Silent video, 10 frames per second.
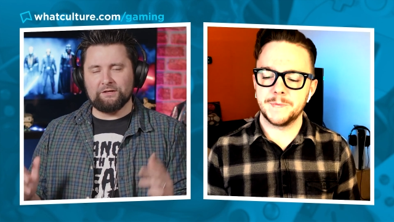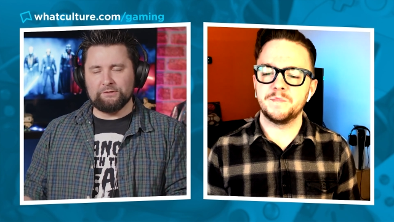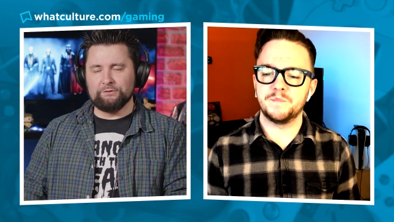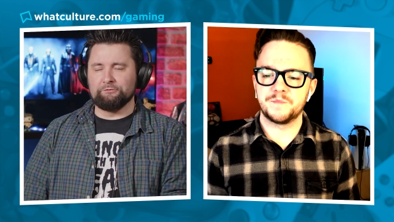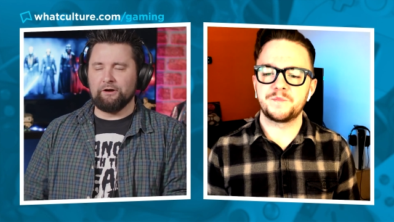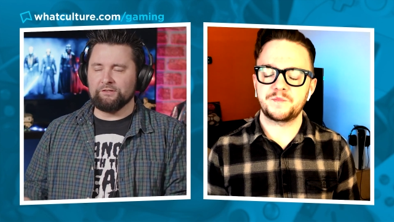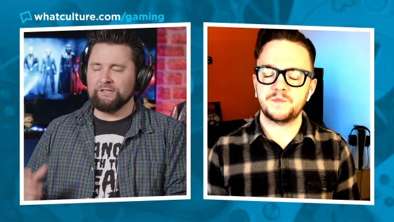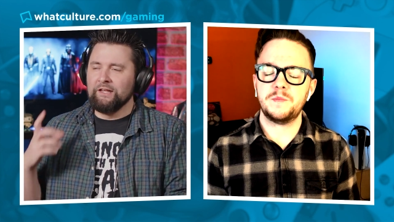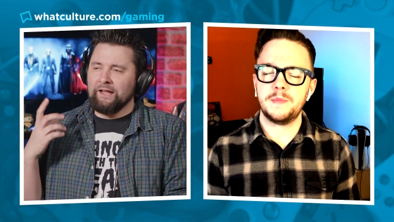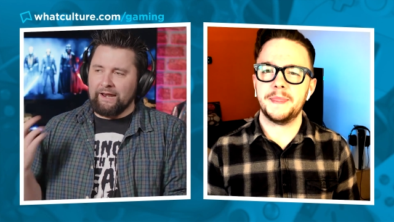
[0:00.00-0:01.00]
Speaker 1: doing the rounds,
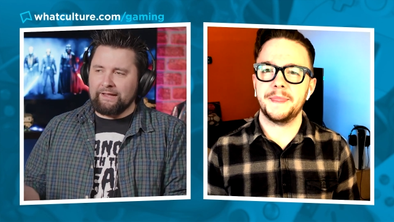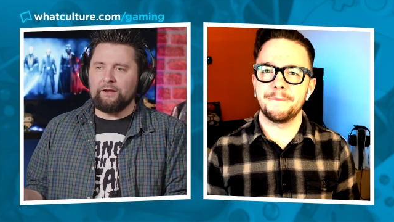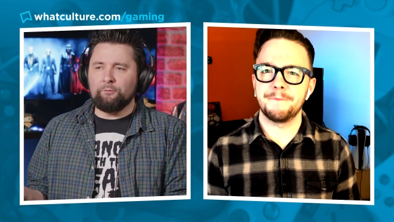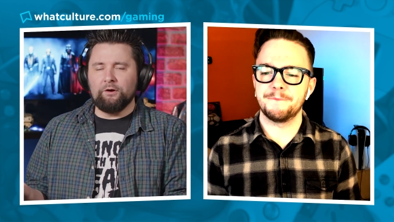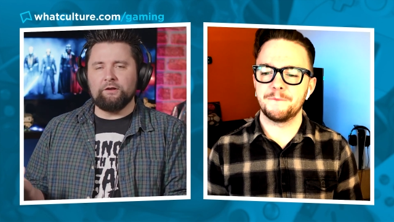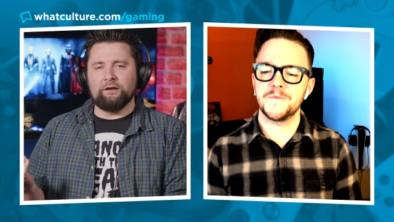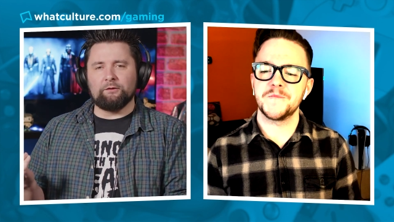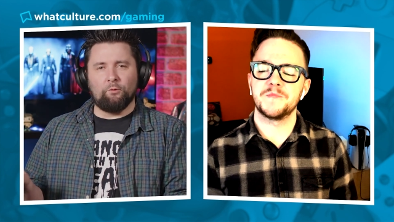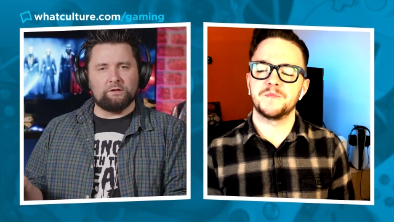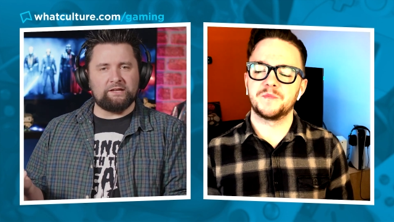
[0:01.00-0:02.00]
and I kind of wonder
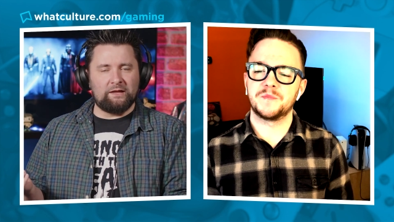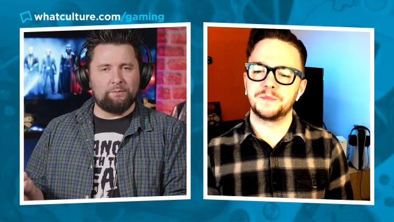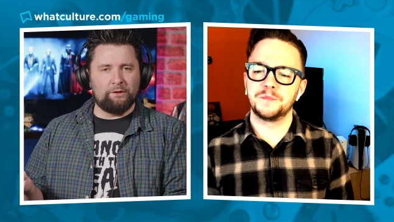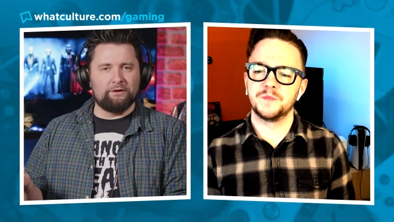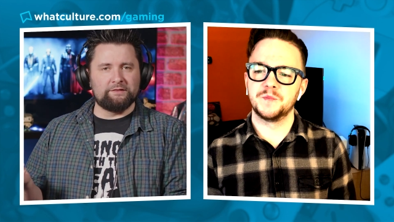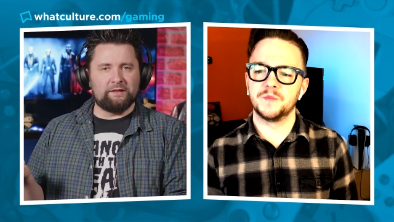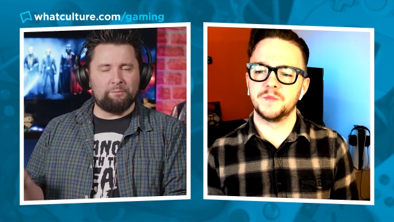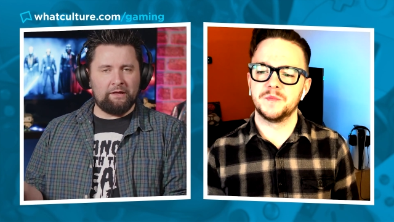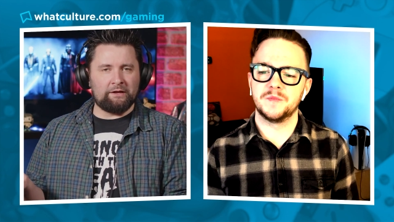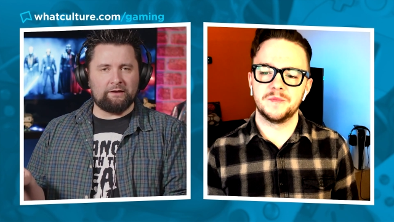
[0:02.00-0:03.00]
like what time period they
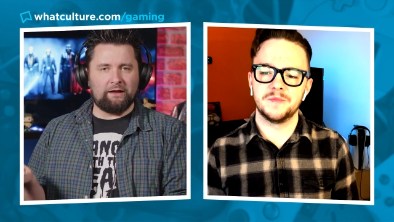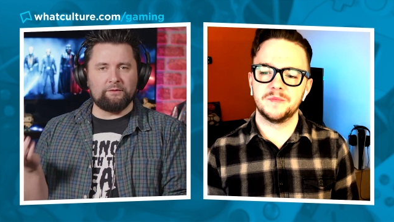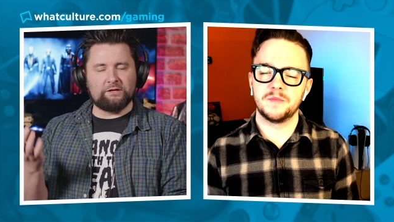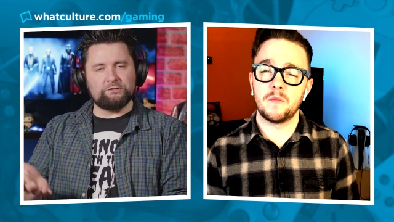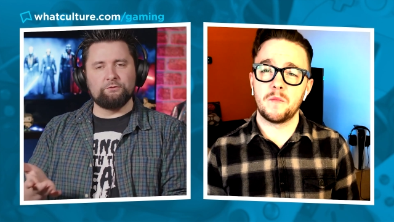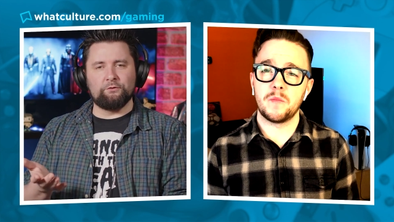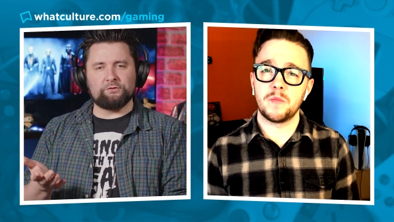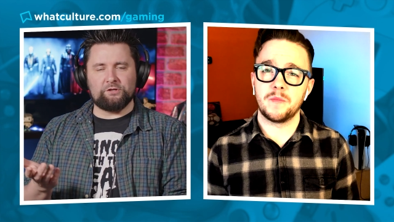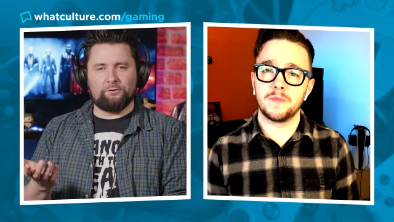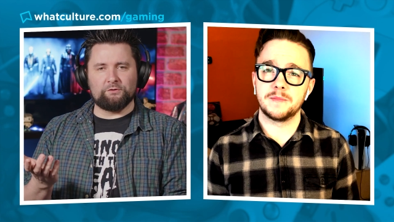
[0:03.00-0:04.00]
pick. Like I mean, because you know
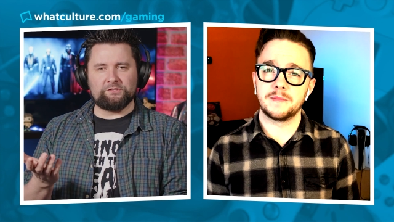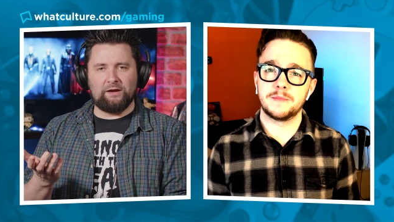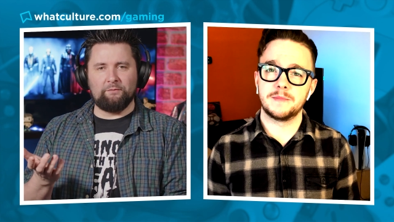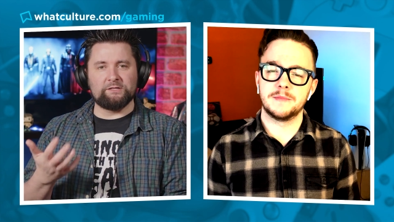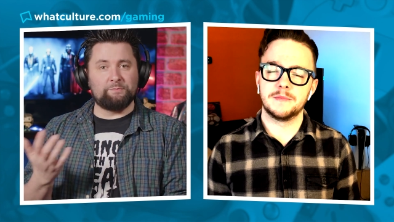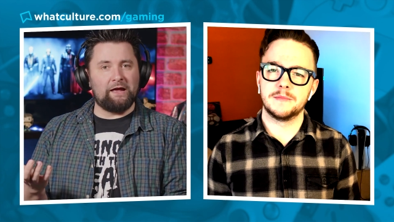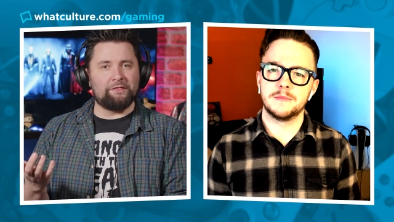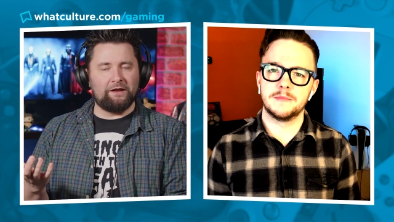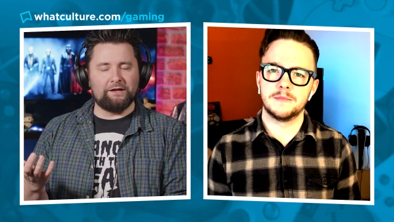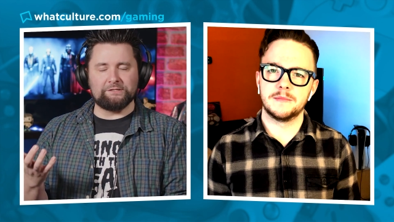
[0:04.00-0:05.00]
Star Wars timelines better
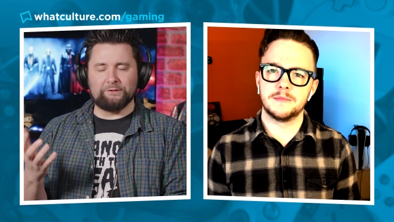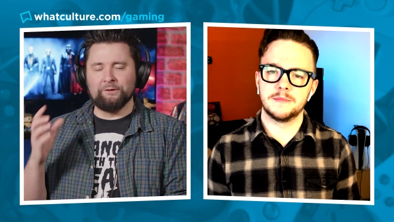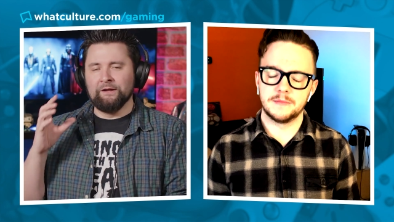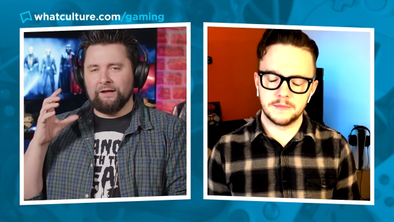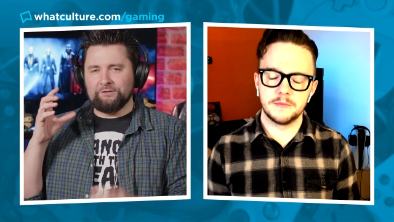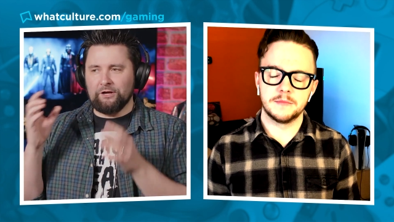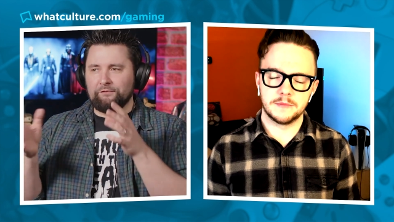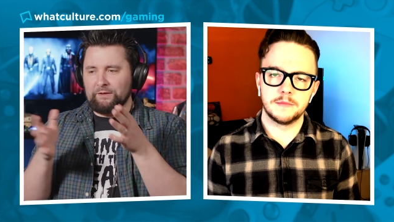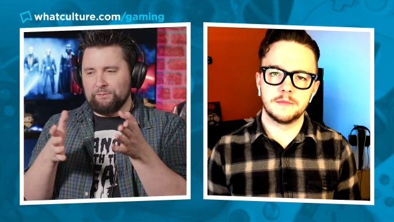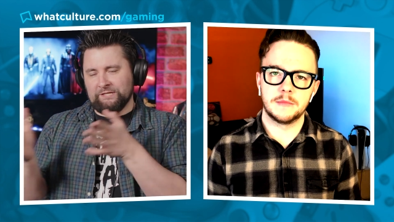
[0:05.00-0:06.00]
than I do. Uh, do you have
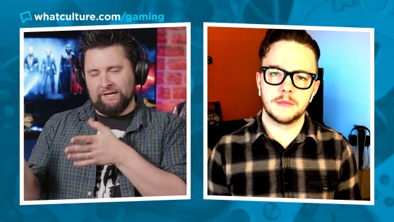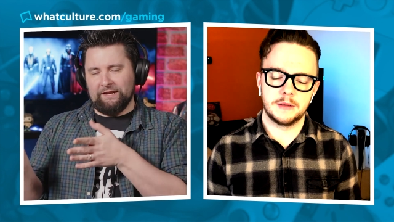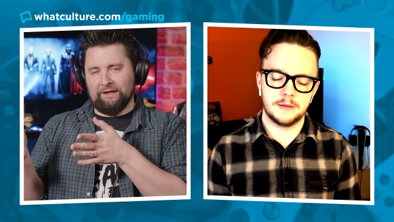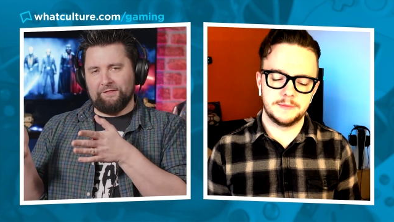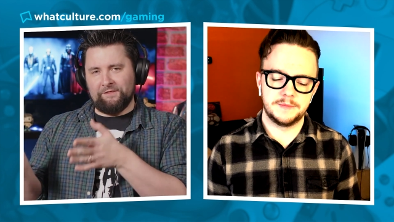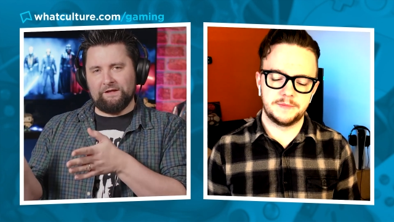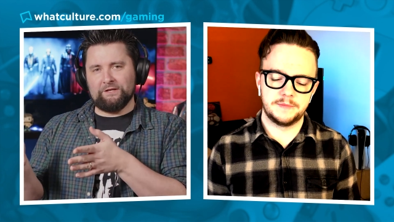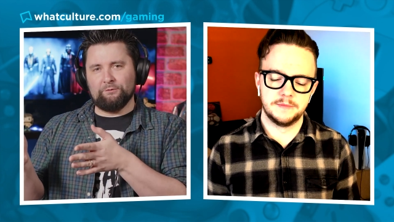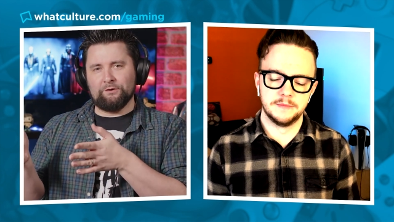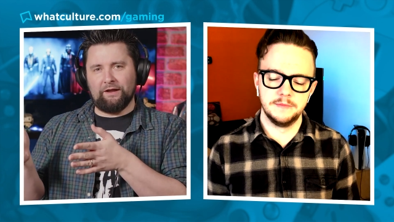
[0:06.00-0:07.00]
any particular thing
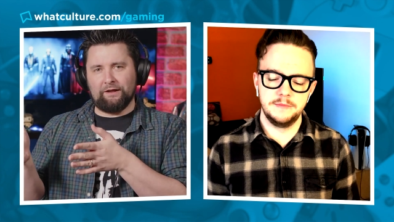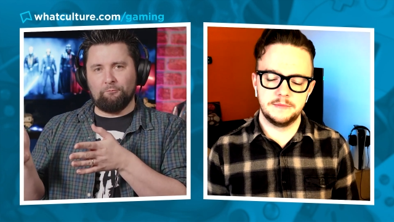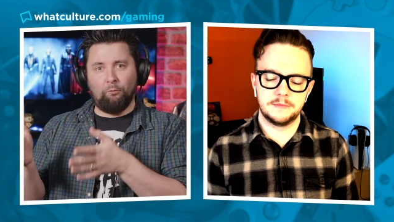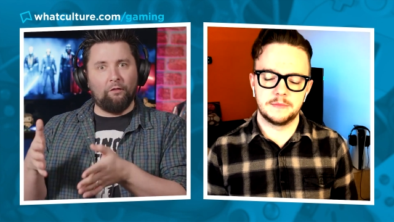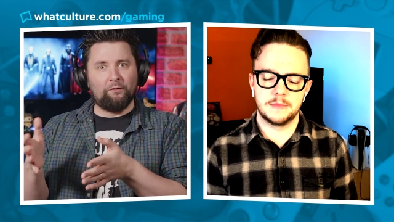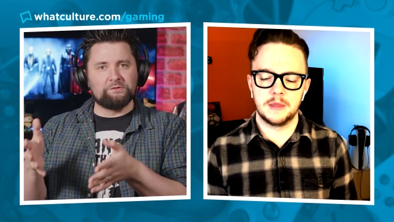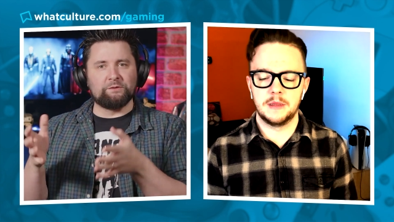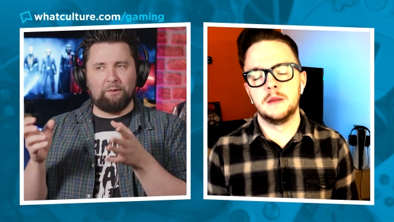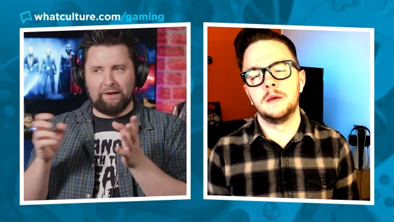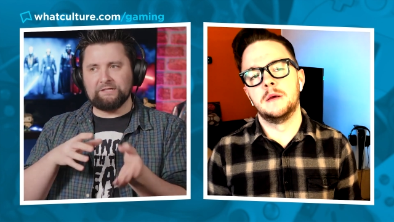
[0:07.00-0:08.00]
you would like want them to
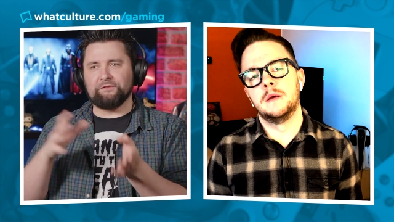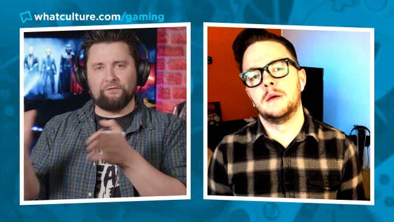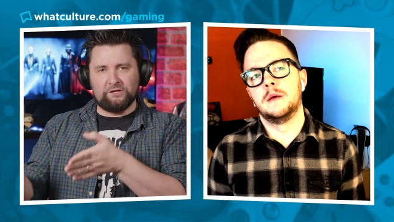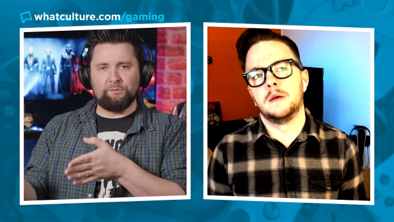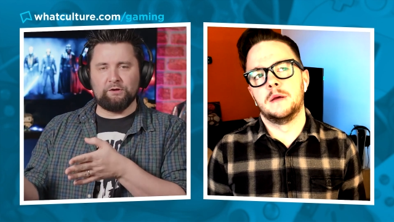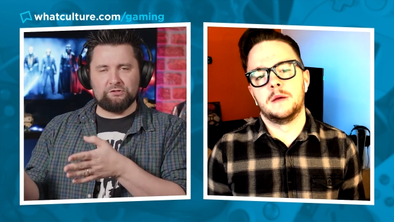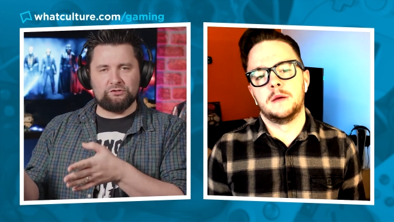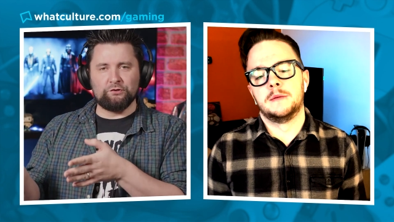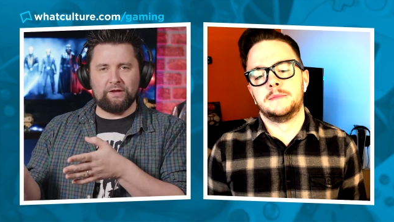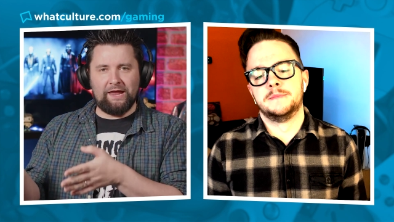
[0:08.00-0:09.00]
place a first-person
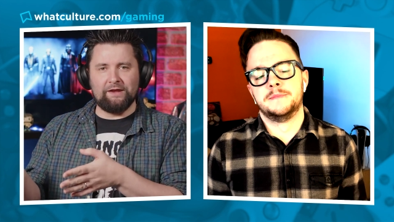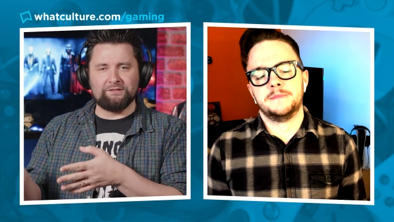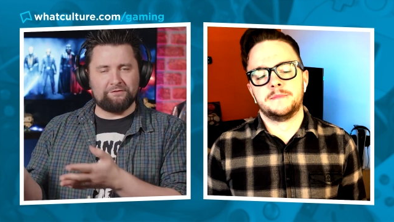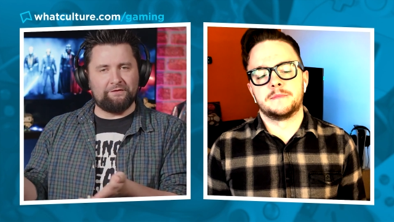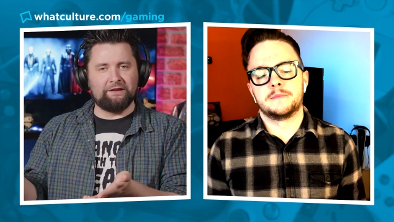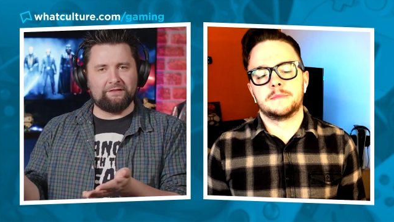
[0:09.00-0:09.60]
shooter in? Does it feel like